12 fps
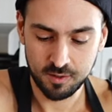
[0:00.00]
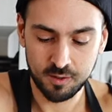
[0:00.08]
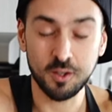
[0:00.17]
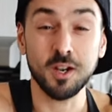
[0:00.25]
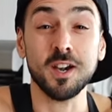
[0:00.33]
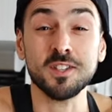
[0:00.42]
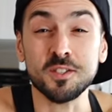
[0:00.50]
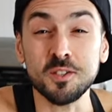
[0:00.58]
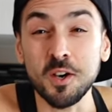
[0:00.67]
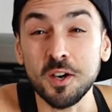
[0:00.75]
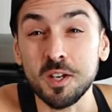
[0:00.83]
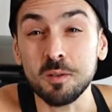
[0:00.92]
You guys are
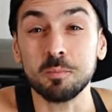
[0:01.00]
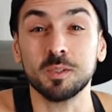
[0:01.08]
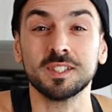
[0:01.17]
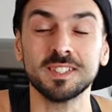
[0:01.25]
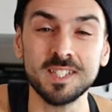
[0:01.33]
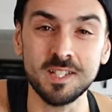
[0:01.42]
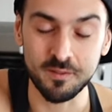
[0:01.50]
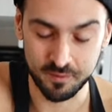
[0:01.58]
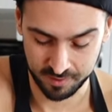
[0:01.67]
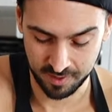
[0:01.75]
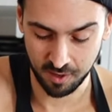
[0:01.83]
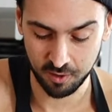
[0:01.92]
not gonna
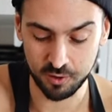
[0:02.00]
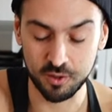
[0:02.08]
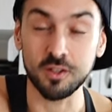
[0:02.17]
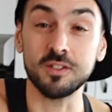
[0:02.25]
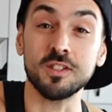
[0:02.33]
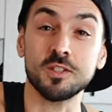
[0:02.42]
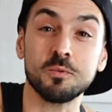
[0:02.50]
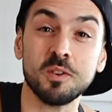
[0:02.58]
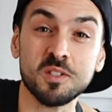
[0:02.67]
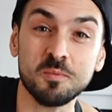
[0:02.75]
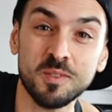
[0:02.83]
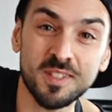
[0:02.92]
believe how good this
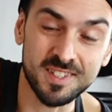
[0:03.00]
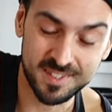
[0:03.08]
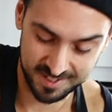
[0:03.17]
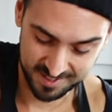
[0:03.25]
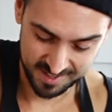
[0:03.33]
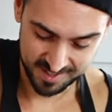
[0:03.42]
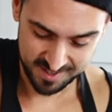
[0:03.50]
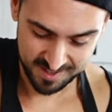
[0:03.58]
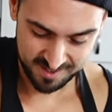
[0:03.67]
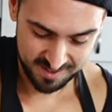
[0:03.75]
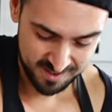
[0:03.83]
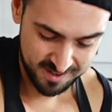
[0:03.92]
recipe is.
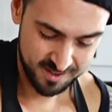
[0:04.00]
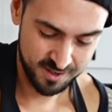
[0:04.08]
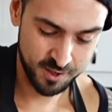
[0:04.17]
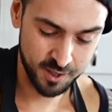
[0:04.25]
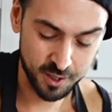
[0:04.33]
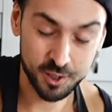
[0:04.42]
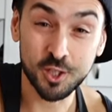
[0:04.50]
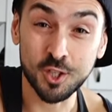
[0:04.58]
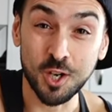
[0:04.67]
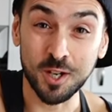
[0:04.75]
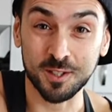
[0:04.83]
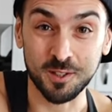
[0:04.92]
You're gonna
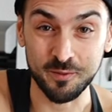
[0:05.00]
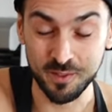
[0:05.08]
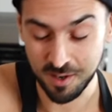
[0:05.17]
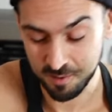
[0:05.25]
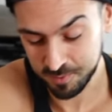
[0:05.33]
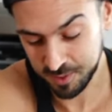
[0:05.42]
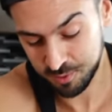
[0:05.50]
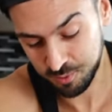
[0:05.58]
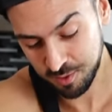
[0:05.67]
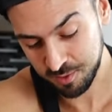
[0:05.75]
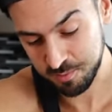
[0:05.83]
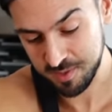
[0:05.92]
shock the family, trust